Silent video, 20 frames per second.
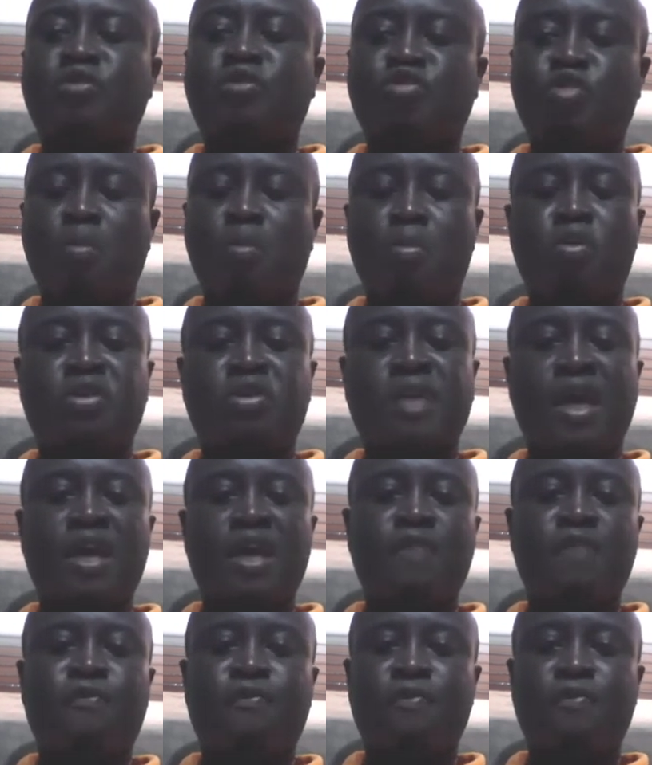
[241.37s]
to your brochure
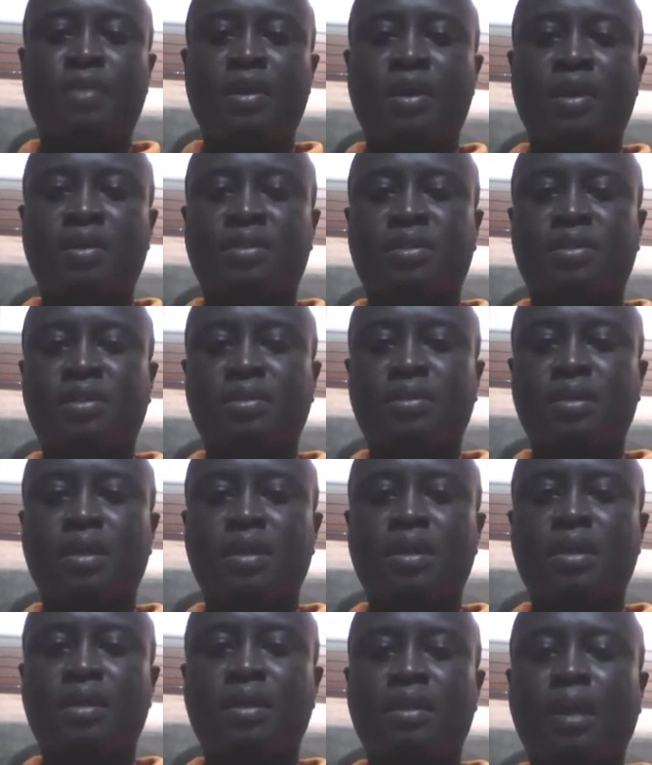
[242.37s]
if there's
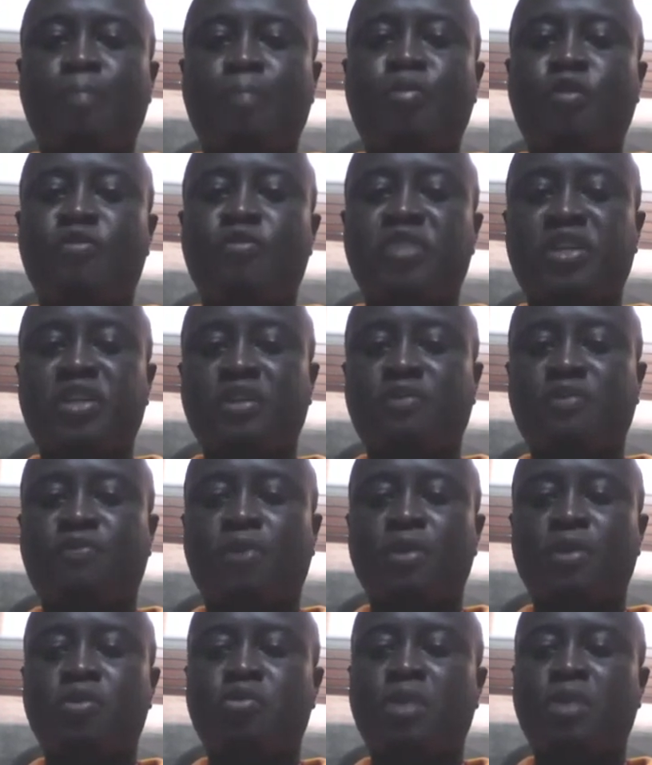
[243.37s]
that provision
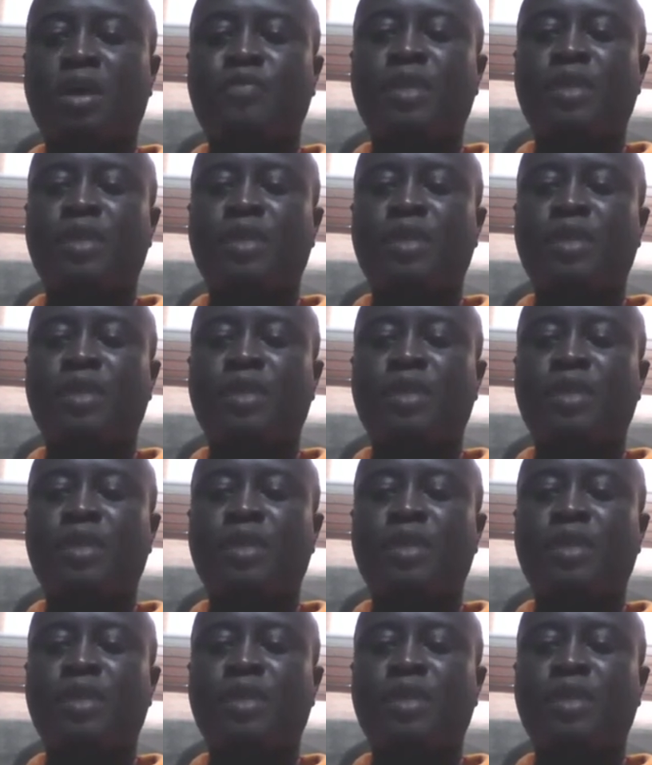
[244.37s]
for you to have